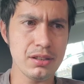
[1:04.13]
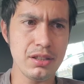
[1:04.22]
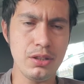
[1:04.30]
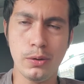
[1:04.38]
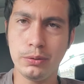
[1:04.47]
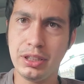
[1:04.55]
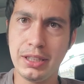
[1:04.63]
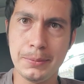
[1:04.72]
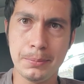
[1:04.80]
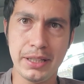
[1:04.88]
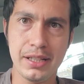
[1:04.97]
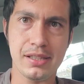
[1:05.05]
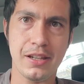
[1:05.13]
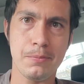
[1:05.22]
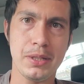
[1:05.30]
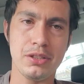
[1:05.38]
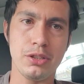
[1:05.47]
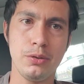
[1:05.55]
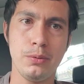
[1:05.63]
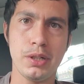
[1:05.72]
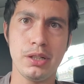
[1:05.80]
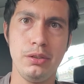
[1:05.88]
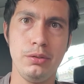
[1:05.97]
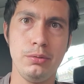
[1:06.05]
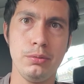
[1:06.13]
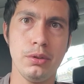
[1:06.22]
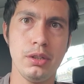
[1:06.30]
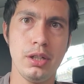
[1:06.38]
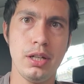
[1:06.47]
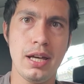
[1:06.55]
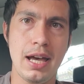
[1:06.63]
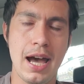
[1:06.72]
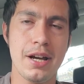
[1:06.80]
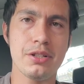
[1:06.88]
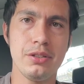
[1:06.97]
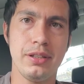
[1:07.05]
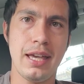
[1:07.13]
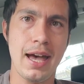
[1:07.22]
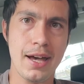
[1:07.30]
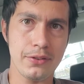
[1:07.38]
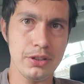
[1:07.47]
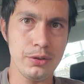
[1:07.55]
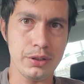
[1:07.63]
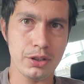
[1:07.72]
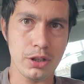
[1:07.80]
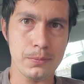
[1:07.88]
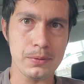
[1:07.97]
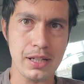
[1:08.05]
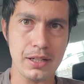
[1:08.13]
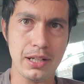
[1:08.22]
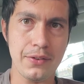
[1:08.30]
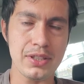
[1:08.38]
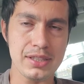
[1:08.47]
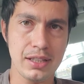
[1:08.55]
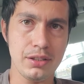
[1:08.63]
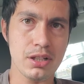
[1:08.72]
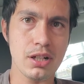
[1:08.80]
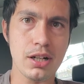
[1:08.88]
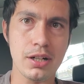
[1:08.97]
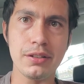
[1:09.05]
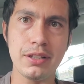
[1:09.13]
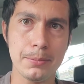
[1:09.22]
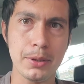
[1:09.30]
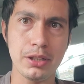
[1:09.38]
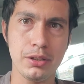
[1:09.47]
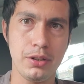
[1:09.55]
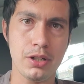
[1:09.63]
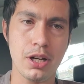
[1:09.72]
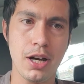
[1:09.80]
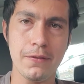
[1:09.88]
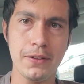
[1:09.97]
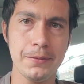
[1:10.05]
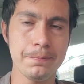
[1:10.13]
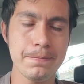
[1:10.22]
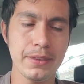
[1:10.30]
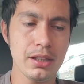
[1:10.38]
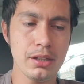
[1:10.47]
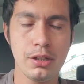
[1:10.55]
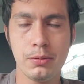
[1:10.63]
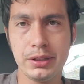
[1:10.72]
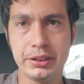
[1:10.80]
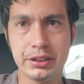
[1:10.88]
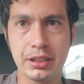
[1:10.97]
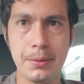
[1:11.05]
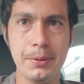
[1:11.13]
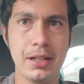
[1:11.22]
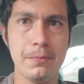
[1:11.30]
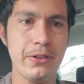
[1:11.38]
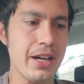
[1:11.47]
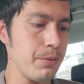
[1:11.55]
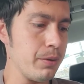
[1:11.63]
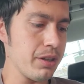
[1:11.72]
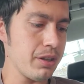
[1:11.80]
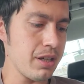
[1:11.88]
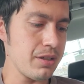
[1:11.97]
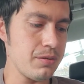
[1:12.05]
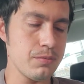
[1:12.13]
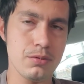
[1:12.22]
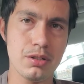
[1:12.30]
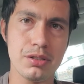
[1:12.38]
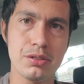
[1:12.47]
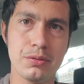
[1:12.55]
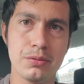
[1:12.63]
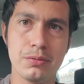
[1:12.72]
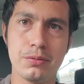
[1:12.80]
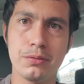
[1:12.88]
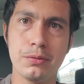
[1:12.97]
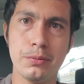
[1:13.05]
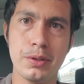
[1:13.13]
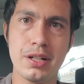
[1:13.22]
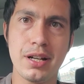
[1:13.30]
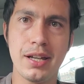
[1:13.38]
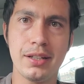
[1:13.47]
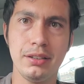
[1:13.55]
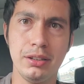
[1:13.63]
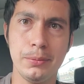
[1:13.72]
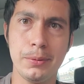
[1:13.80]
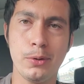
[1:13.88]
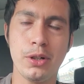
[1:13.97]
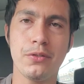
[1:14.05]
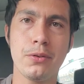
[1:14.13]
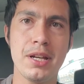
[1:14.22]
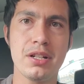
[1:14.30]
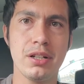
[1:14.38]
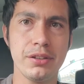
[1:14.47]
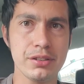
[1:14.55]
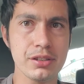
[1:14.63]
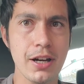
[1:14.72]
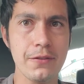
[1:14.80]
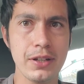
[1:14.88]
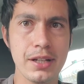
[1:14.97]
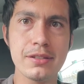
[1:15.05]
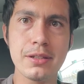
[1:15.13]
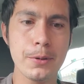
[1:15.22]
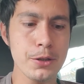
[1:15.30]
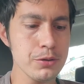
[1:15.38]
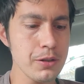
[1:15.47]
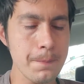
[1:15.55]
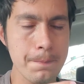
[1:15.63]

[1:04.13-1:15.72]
the only place I've been to where you actually have to do it curbside. You have to stay in your car and they bring you your coffee, which, I mean, I'm fine with. I just wish I had a little bit more information on this coffee, I suppose.